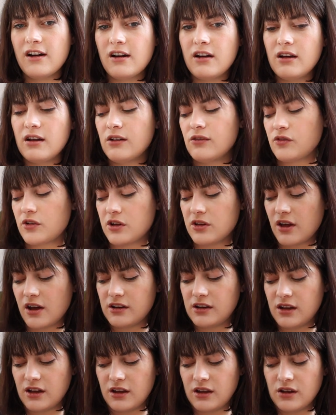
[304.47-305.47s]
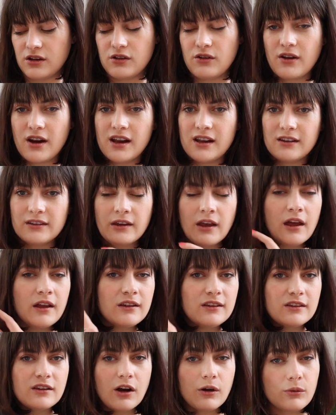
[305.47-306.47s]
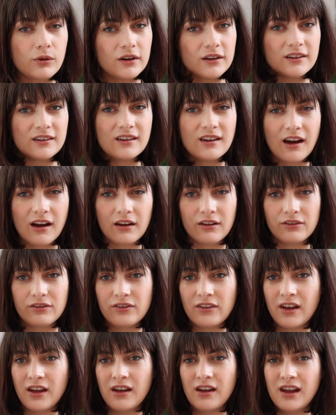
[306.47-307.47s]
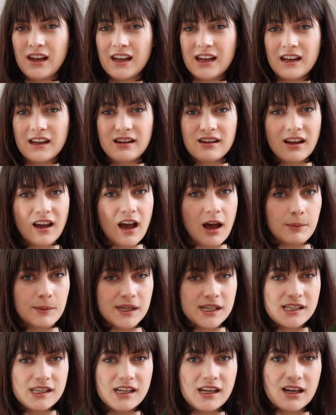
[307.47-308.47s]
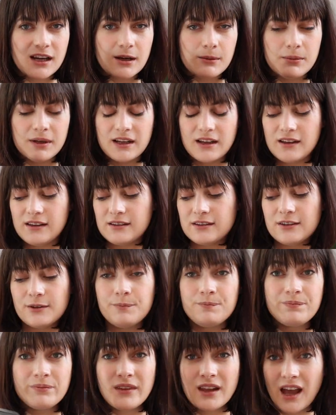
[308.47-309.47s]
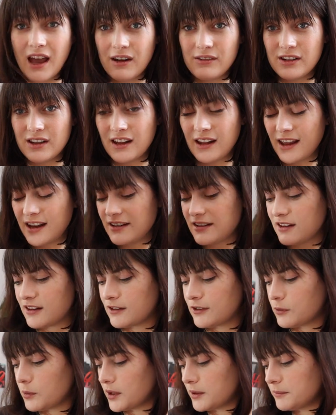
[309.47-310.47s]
of Claudia Gray's Star Wars stuff in the coming year because I really liked this